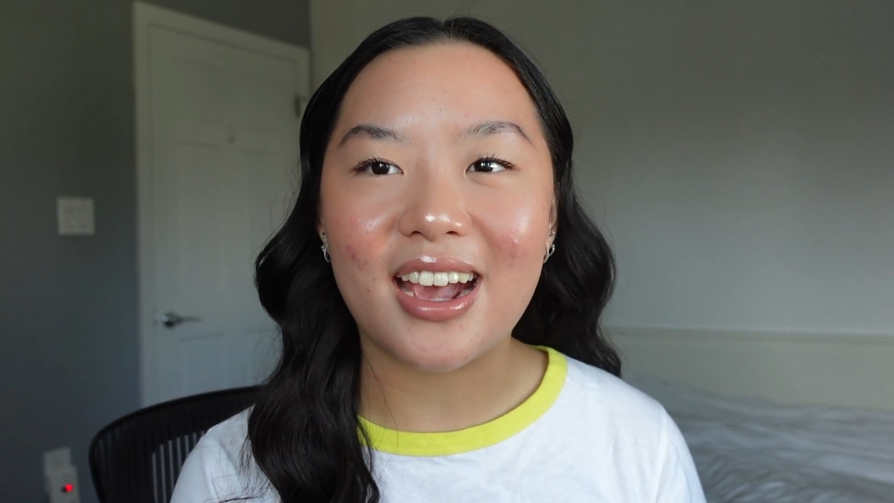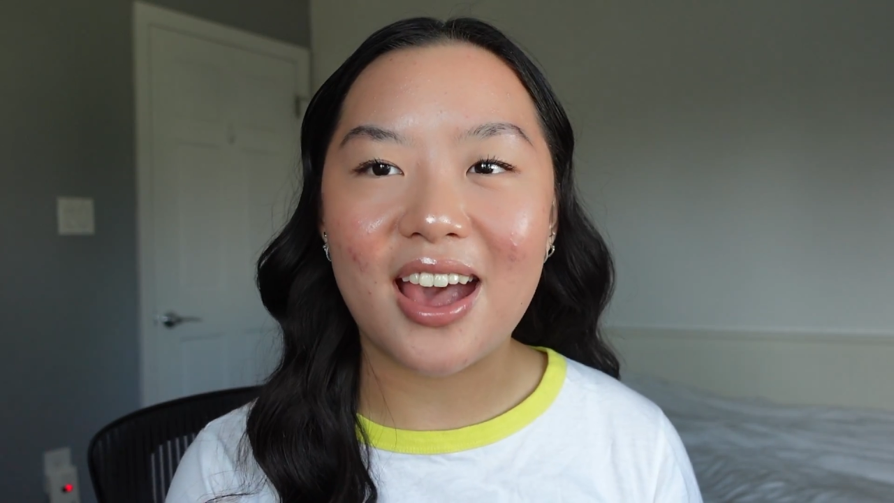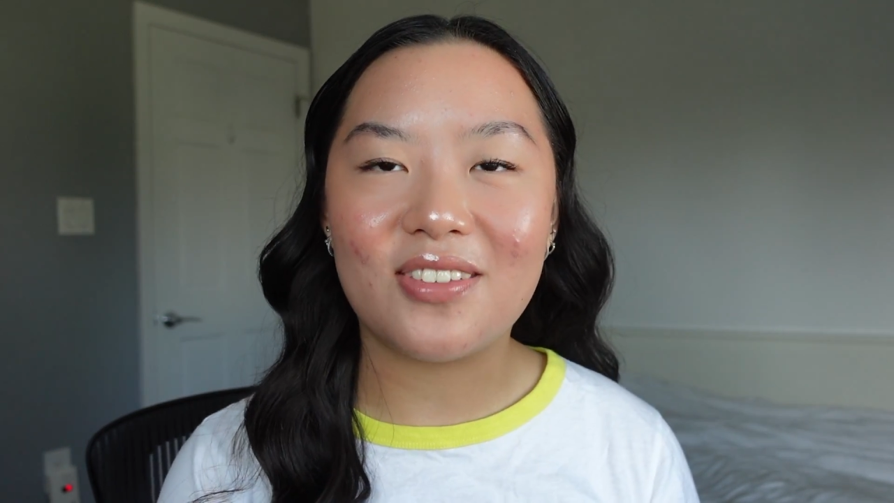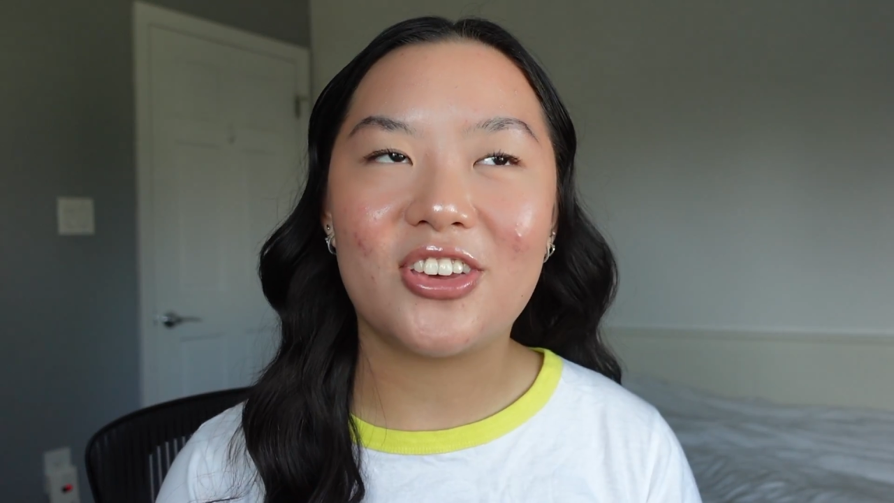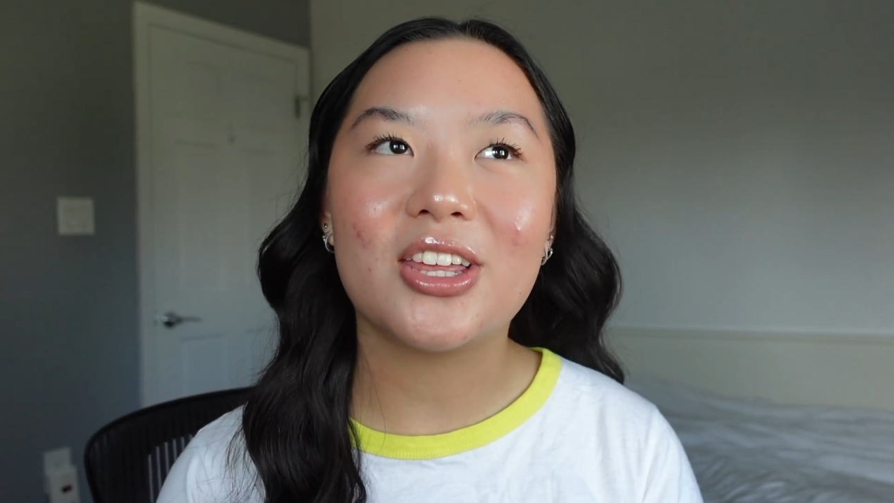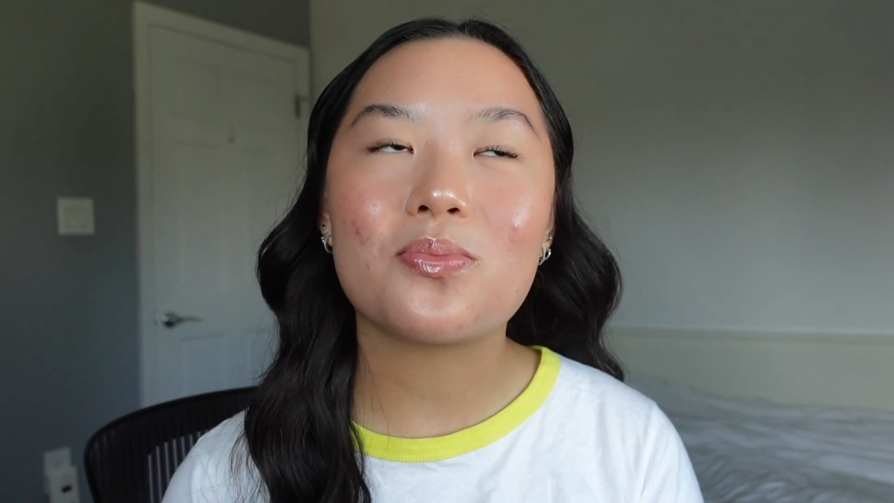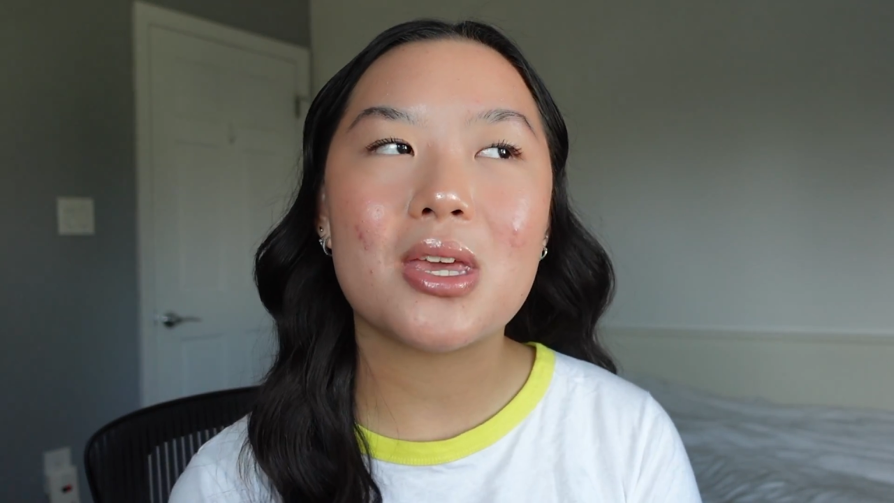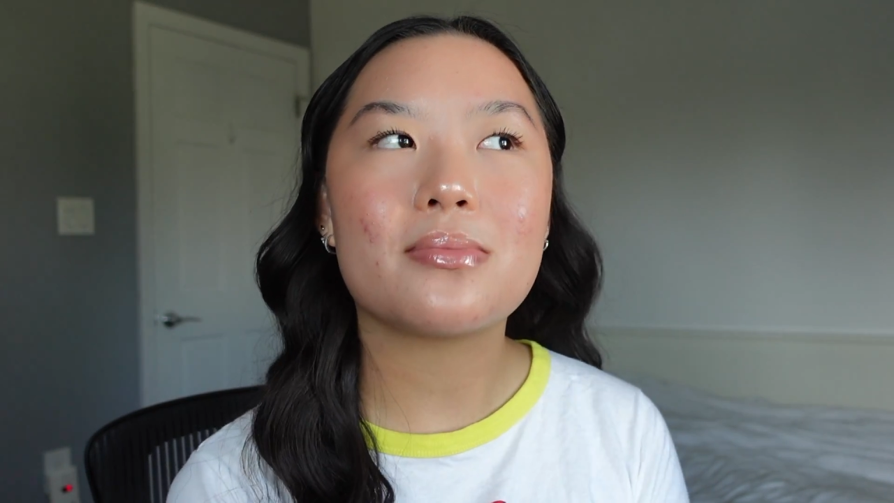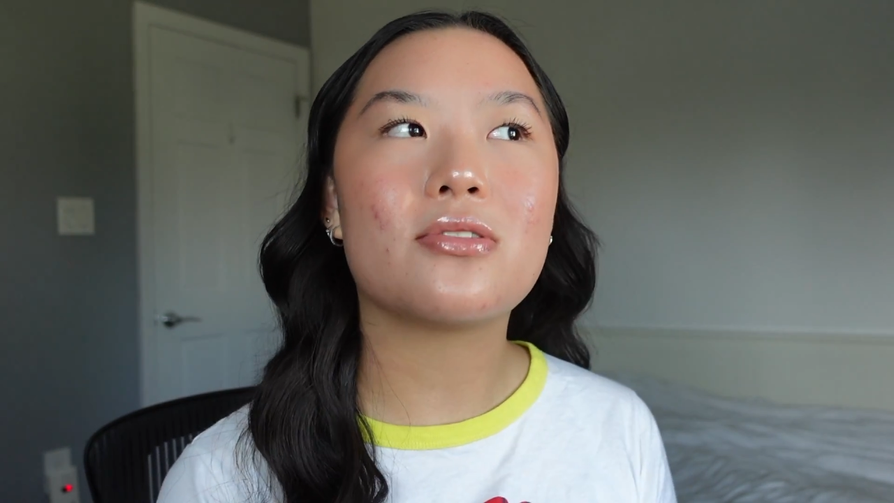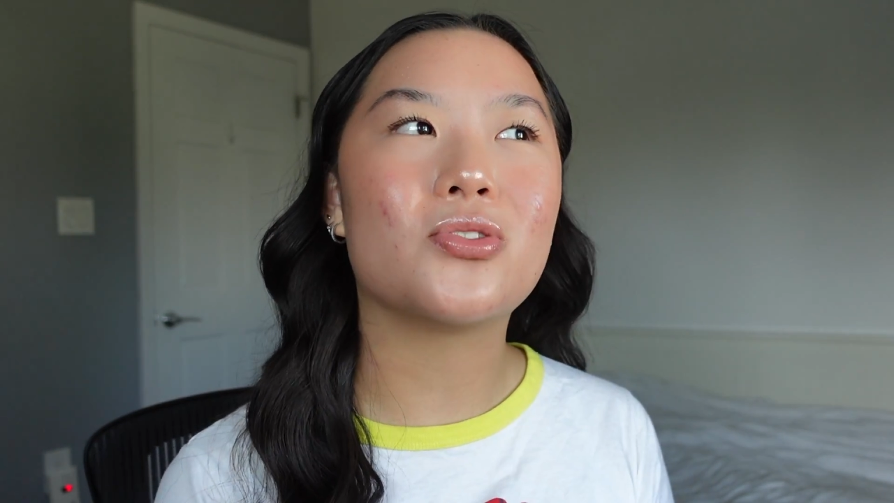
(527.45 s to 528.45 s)
I feel like me
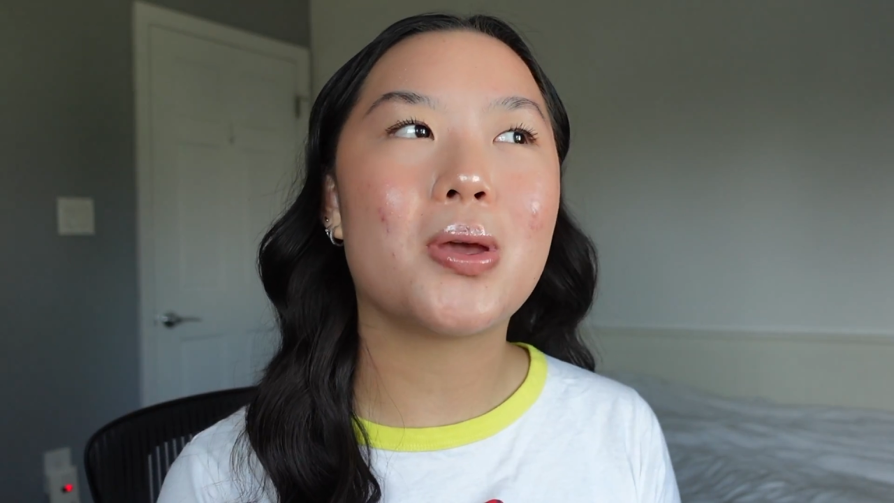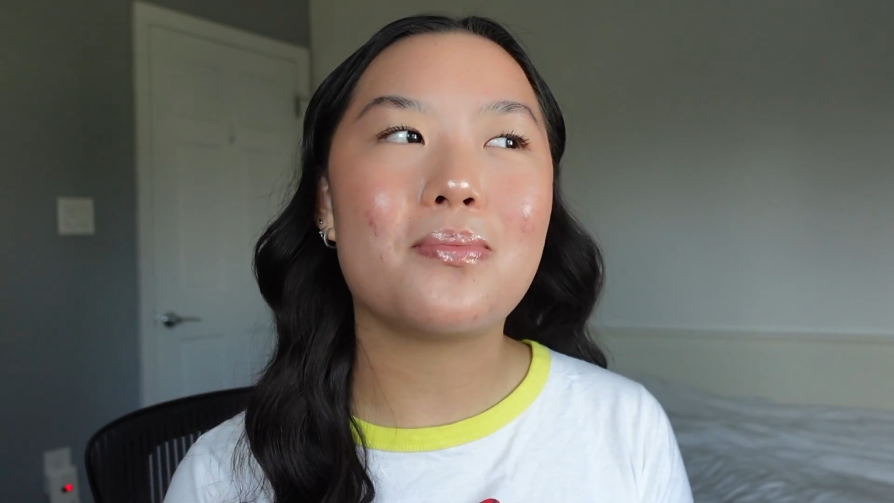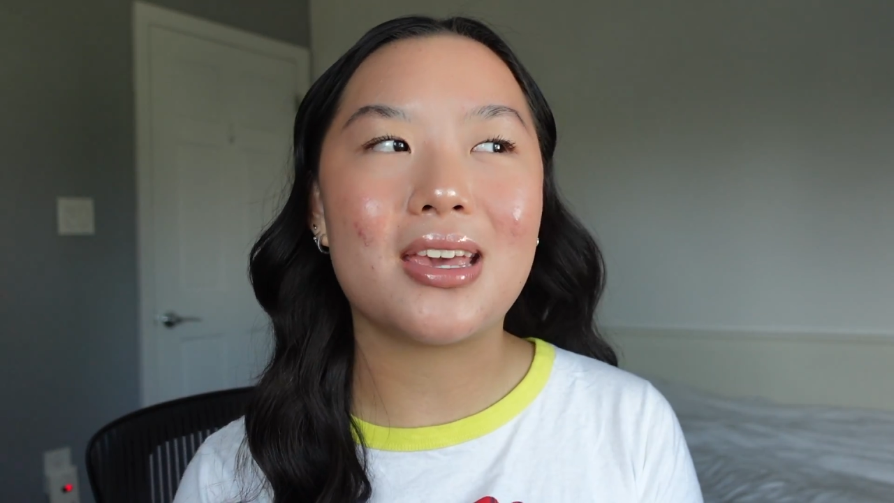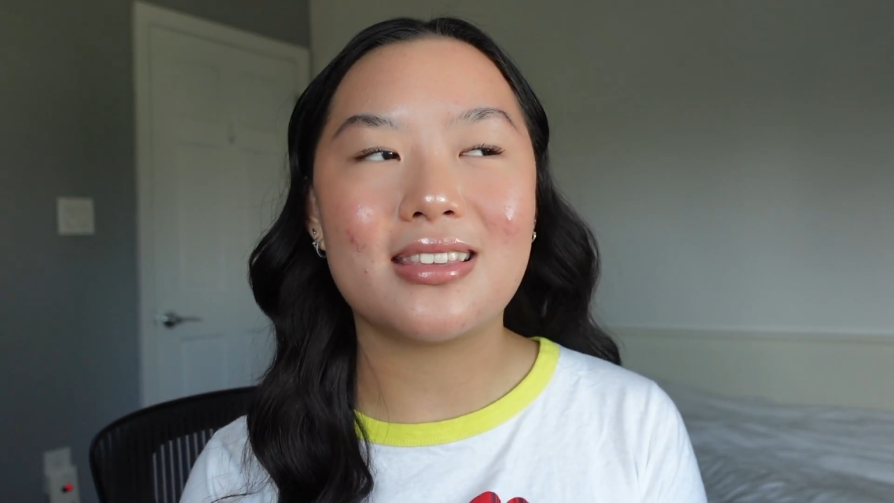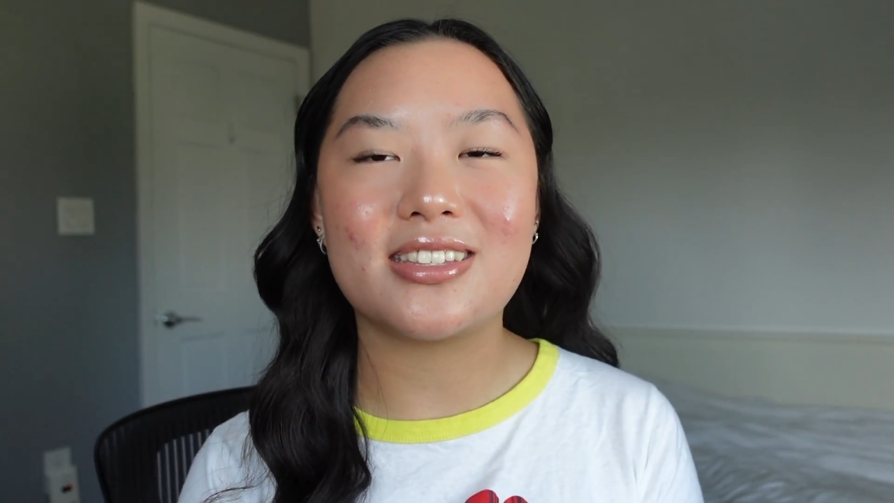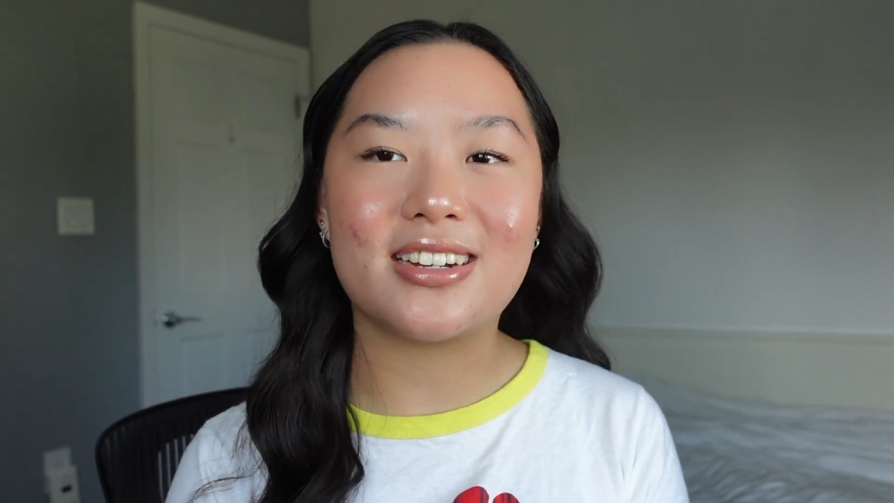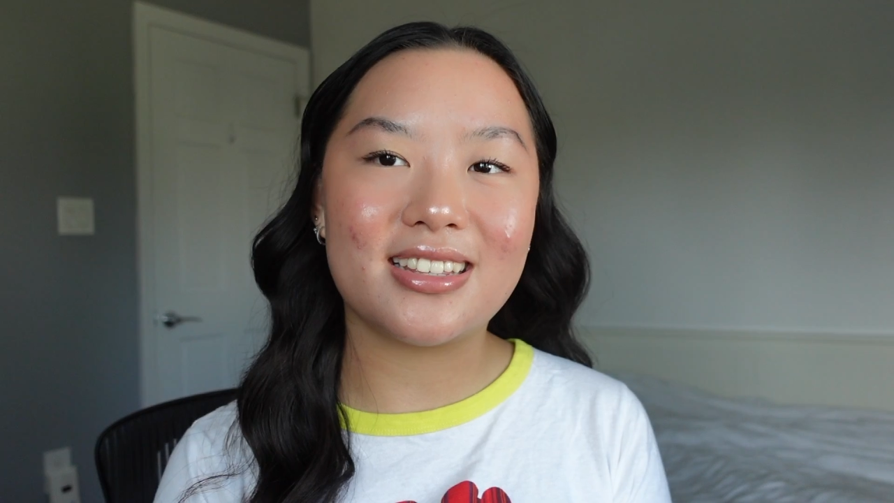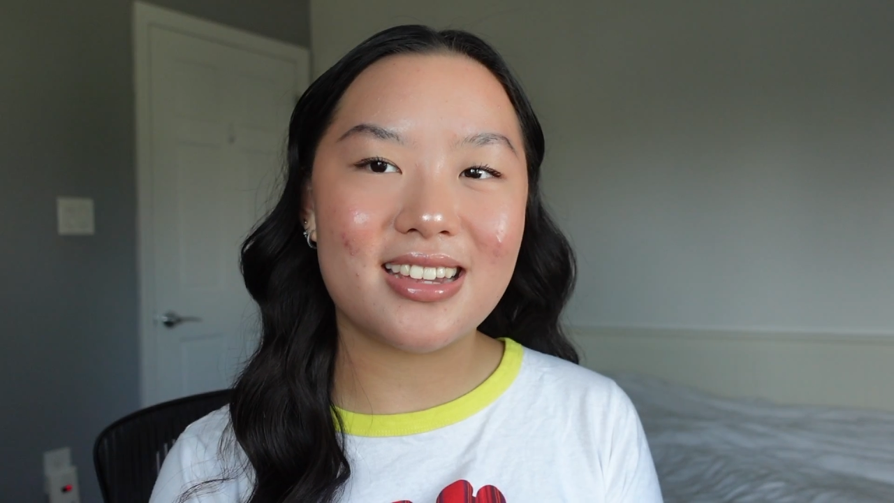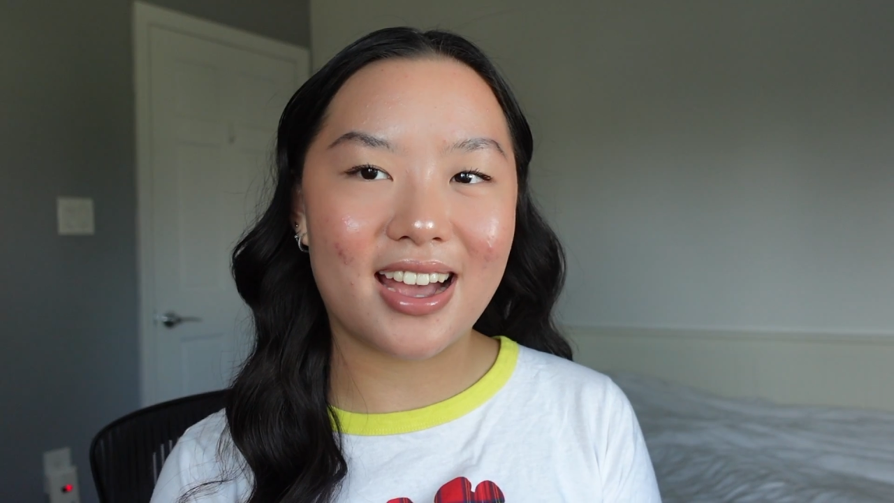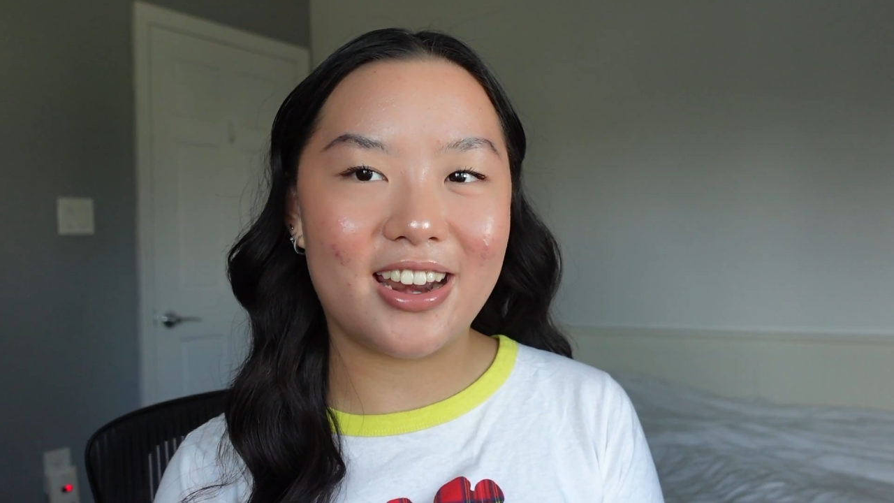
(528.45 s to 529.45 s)
and my roommate mainly did
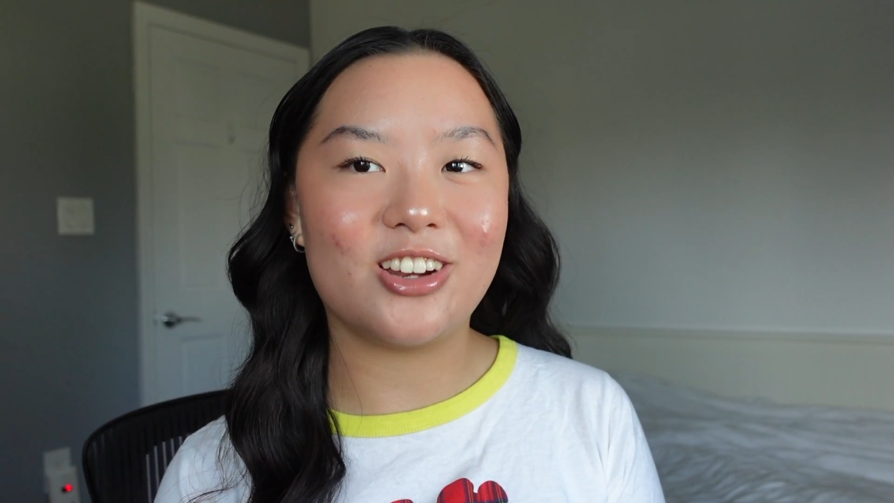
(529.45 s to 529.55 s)
it to kind